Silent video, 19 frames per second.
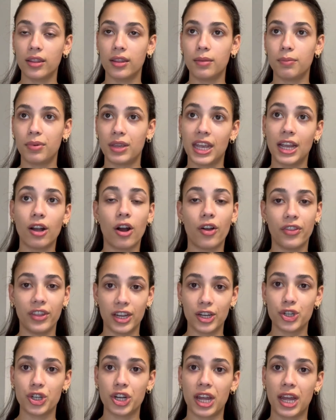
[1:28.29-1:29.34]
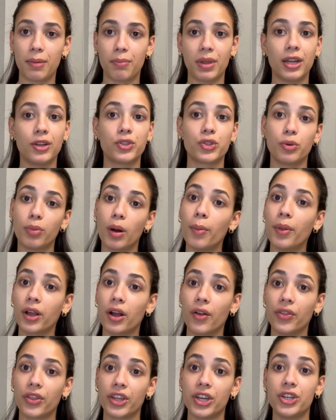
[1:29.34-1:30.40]
being on the internet and being so public
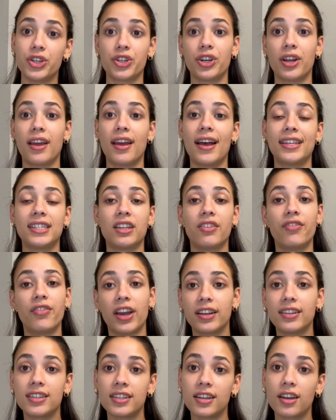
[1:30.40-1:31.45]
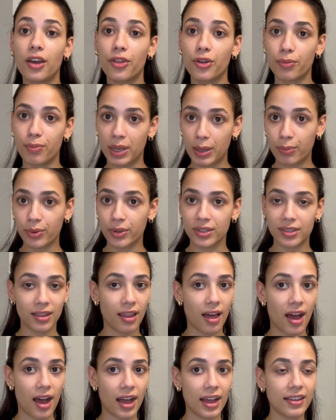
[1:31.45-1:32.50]
on the internet has affected other people's
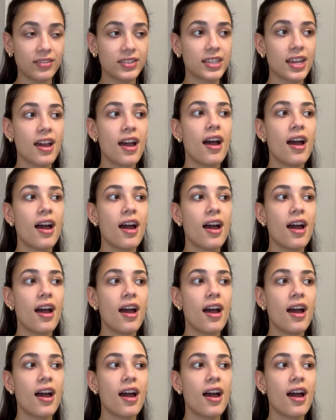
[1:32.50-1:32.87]
lives,